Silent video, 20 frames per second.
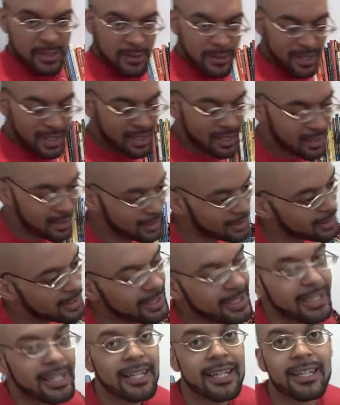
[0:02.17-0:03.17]
two here.
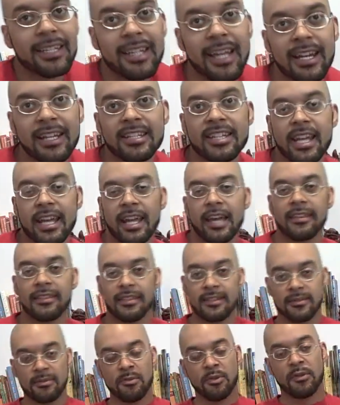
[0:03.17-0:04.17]
You gotta check
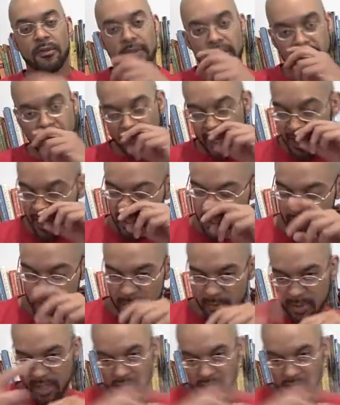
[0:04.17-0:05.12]
out this movie. It'll